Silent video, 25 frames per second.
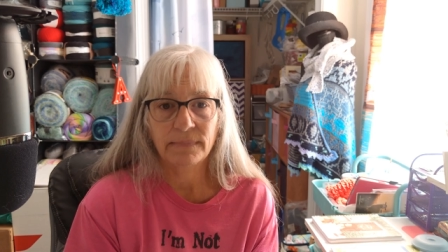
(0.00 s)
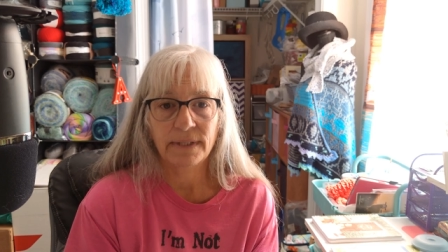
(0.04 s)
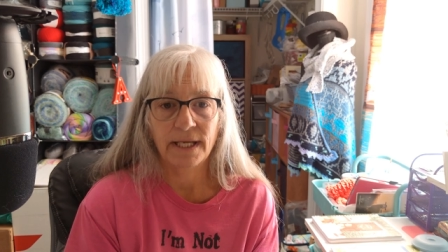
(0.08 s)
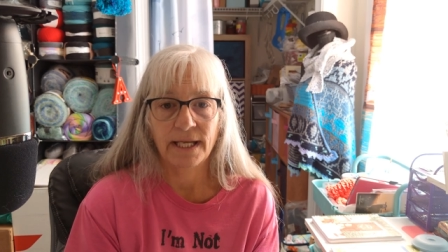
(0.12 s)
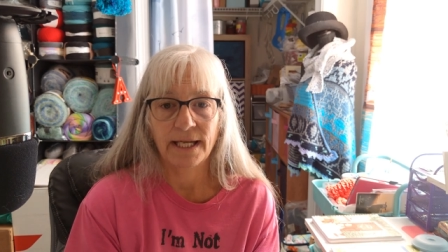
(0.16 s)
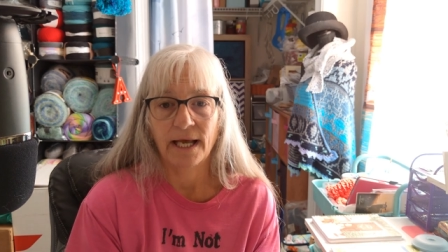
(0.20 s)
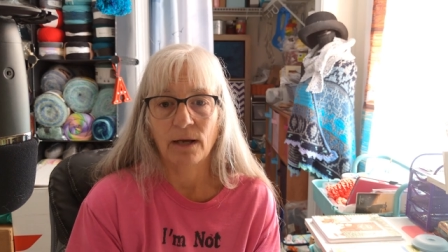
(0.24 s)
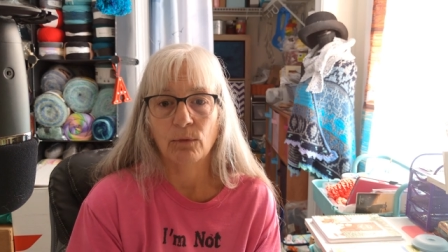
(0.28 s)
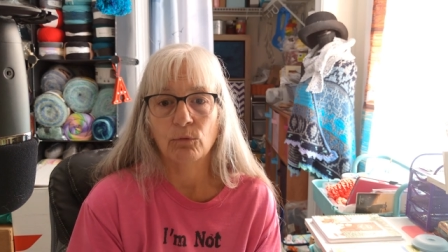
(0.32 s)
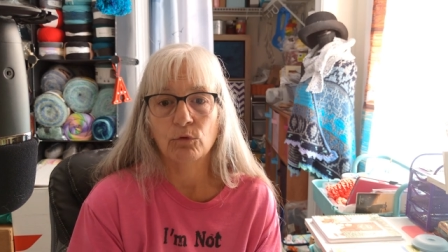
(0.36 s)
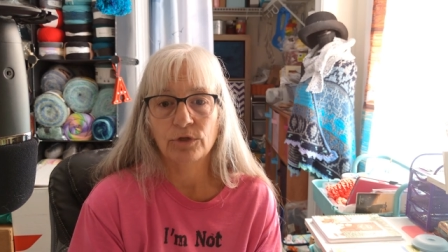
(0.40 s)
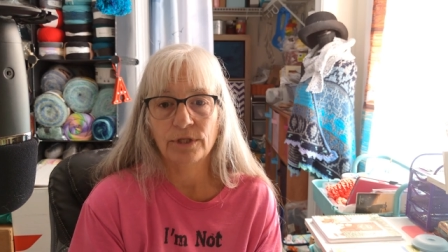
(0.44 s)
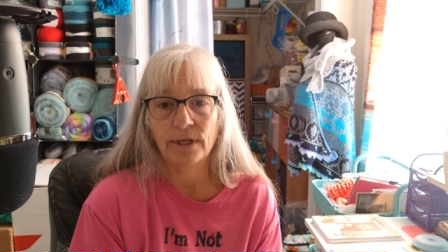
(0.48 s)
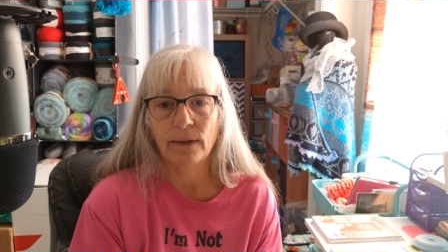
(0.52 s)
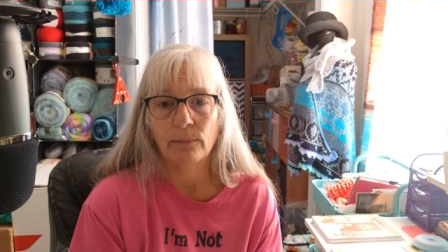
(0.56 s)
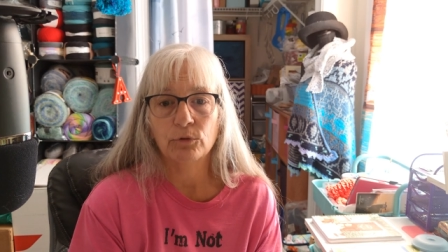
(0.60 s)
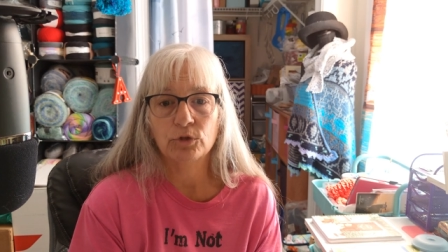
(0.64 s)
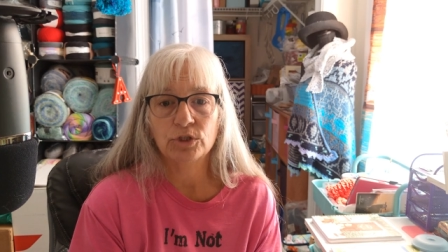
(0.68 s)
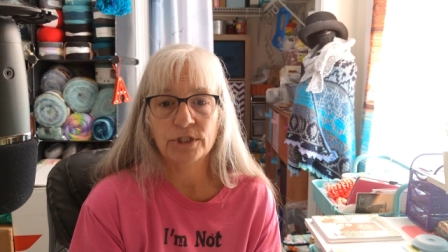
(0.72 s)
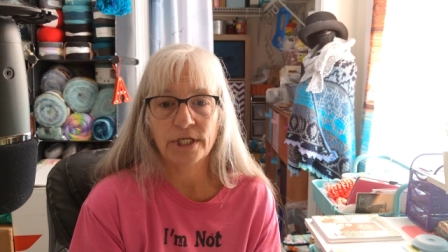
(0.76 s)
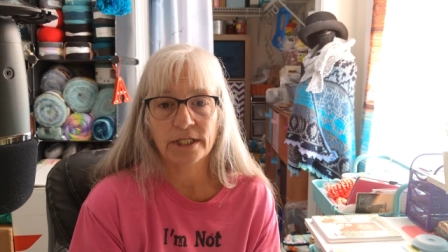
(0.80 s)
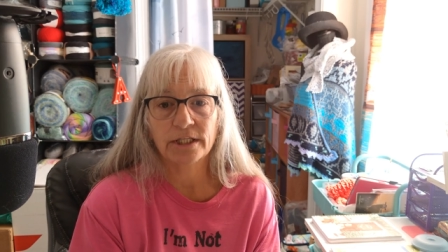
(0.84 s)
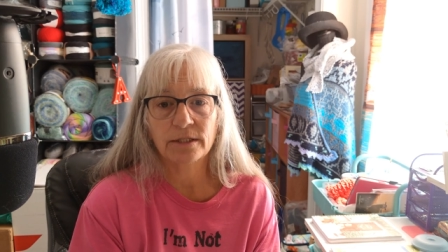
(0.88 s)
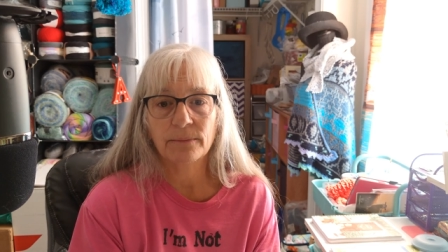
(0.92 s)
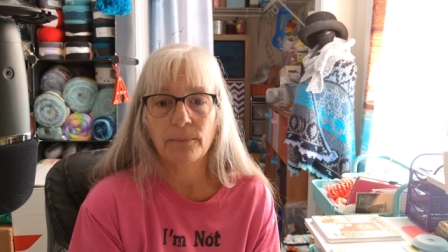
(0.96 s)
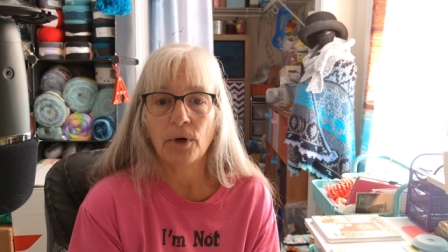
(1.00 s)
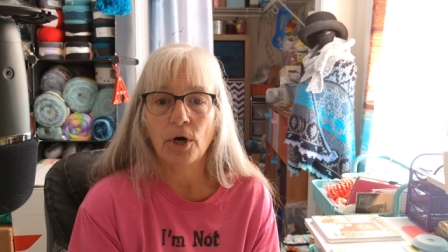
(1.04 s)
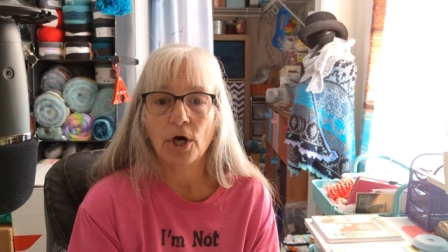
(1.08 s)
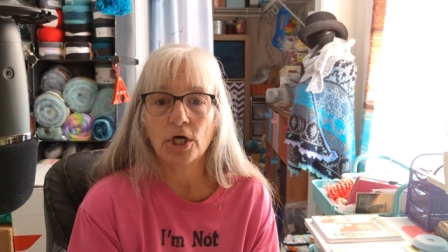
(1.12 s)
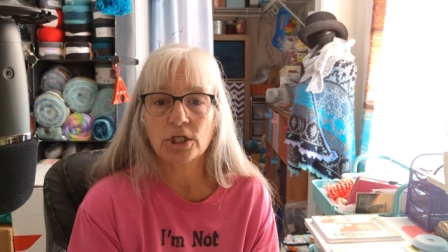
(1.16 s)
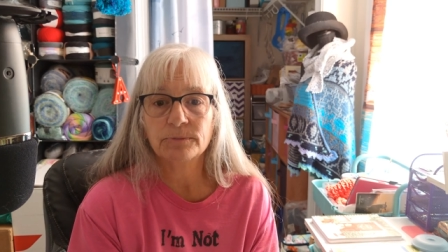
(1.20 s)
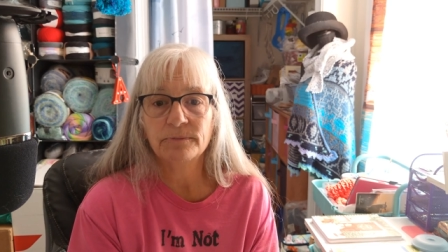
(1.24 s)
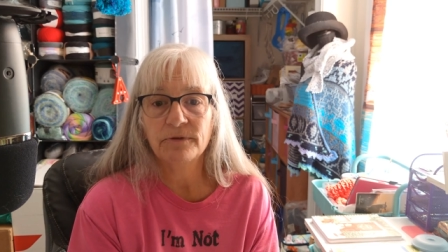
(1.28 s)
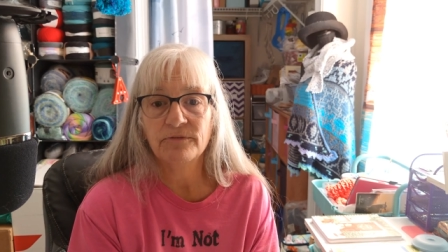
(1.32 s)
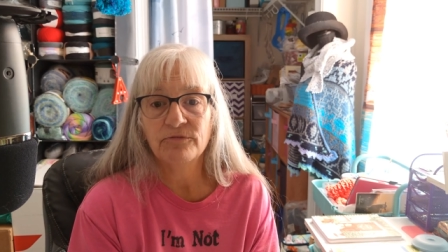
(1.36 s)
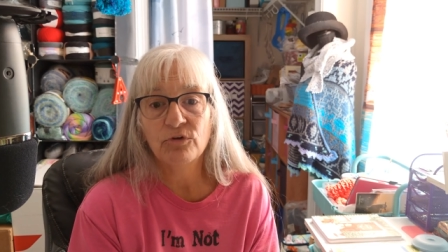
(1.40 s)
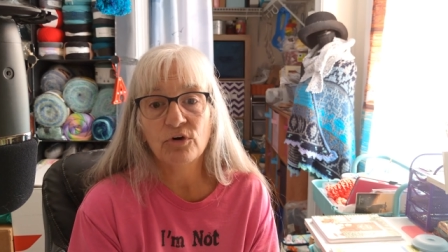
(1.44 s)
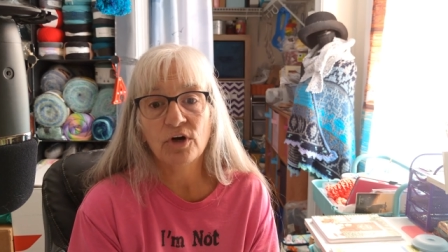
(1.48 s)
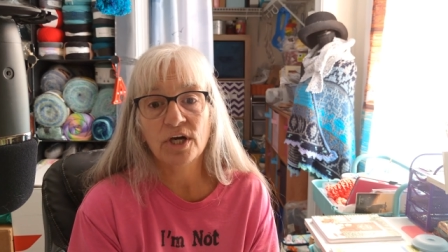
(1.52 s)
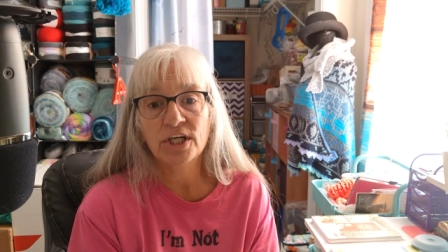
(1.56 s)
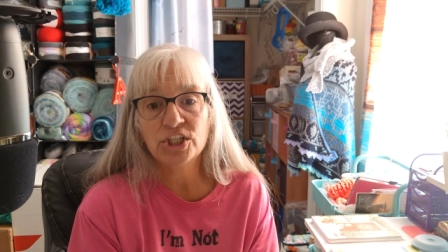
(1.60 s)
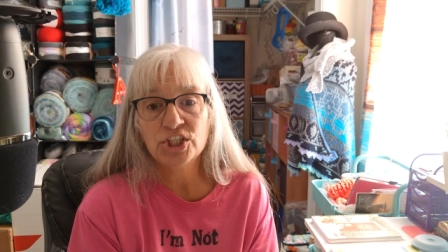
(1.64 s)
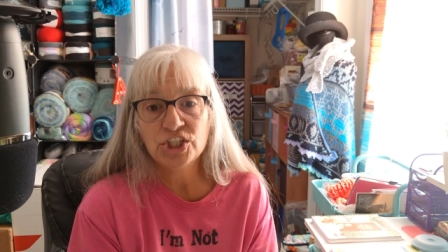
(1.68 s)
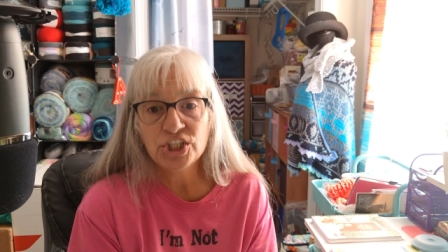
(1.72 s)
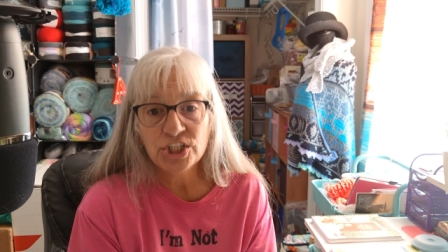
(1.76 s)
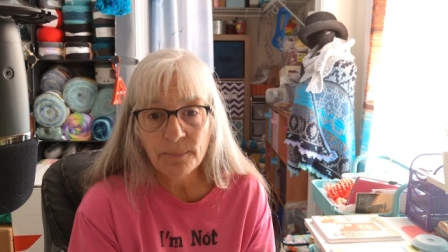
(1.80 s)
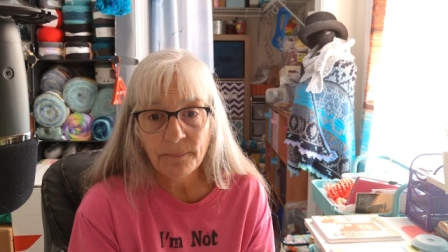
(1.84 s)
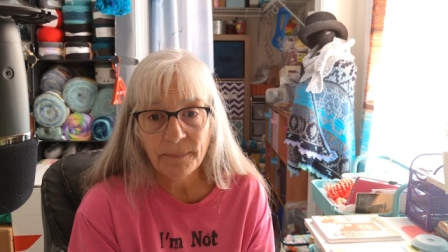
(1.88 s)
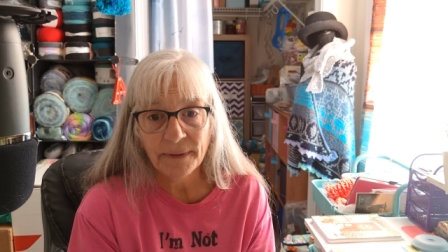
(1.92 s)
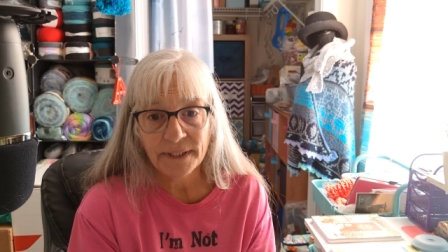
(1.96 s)
and I will double-check the box before I
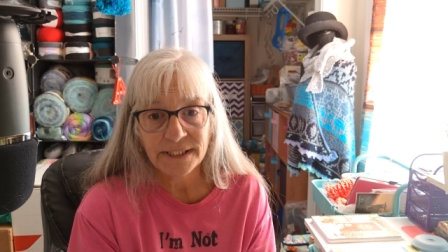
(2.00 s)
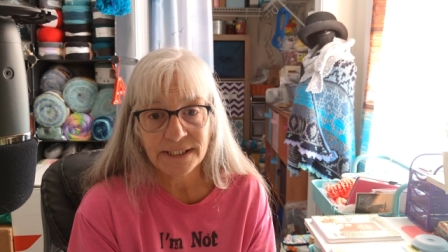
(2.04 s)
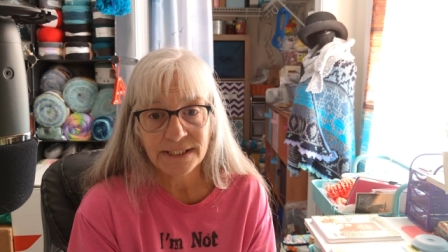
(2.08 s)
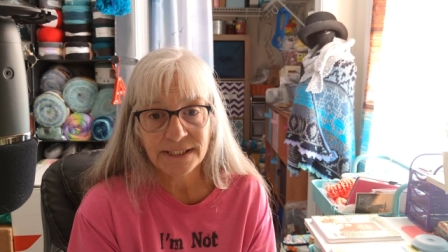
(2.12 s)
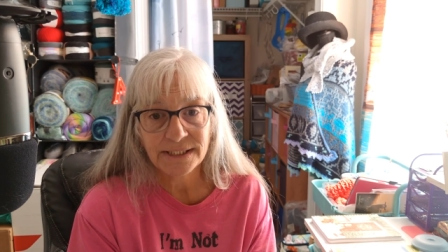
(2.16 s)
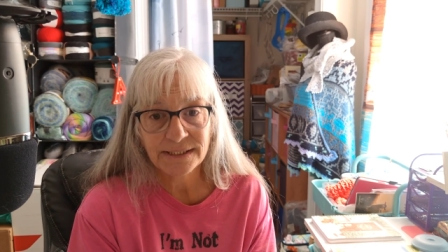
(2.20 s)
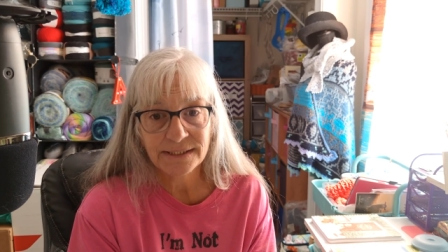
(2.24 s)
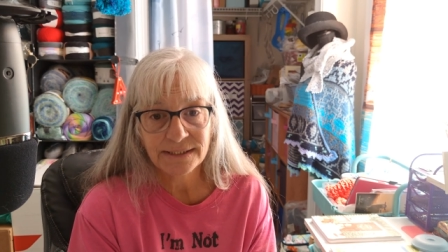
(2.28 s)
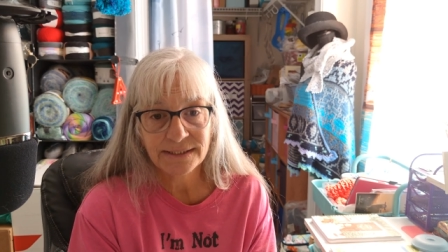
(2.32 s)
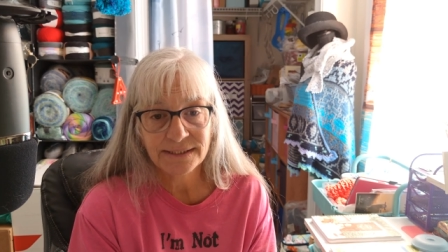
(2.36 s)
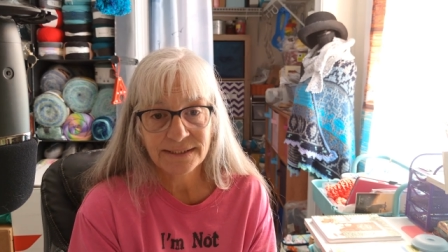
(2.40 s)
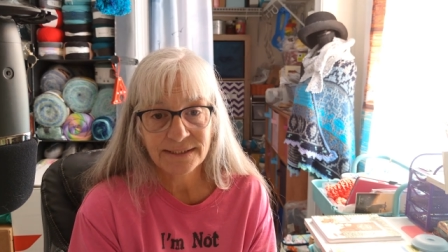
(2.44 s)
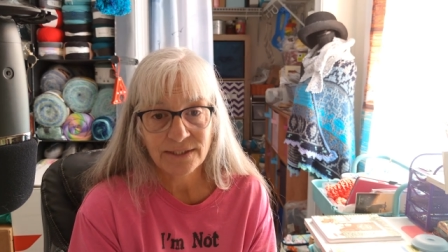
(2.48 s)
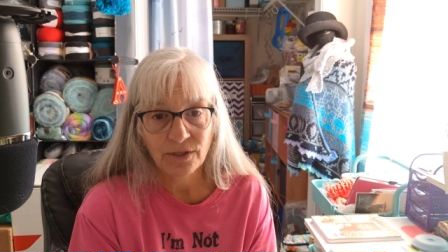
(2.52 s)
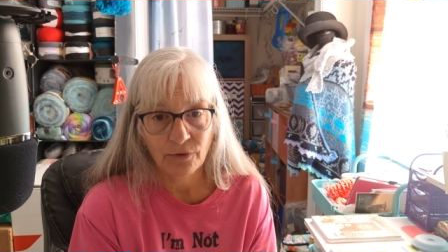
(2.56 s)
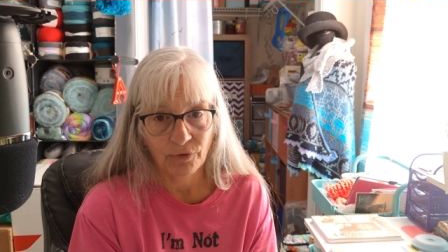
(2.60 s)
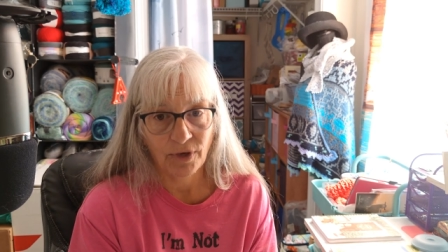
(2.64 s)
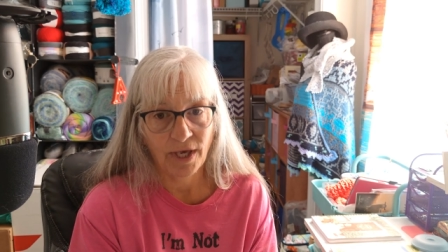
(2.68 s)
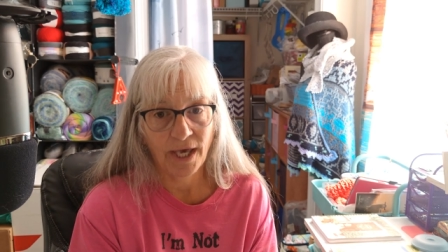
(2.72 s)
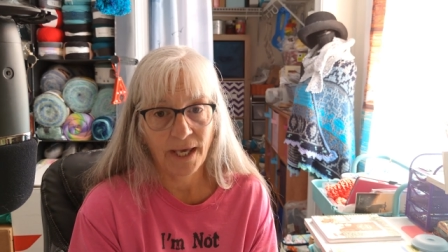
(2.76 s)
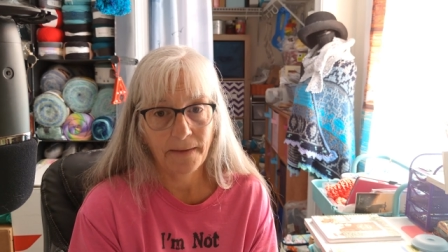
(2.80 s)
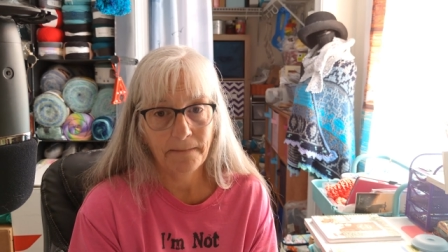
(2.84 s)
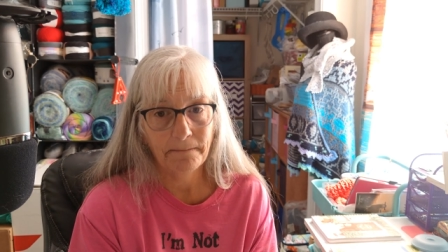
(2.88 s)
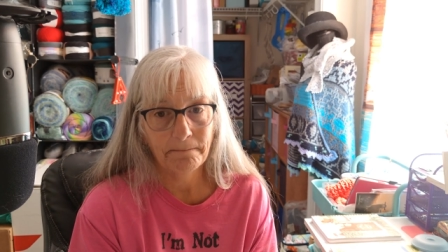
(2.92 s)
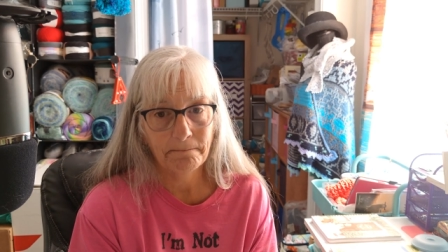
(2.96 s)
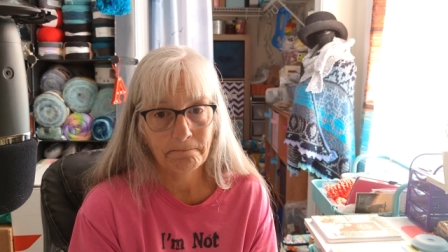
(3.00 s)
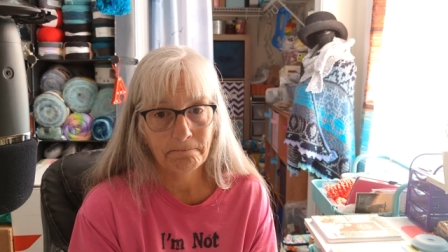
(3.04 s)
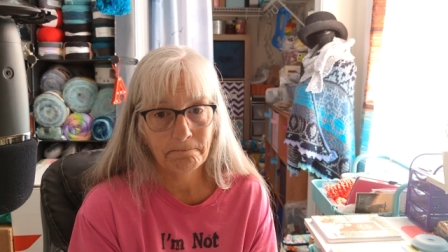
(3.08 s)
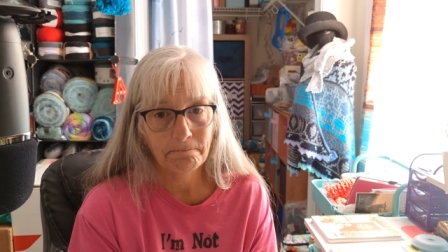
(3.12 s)
ship it, okay?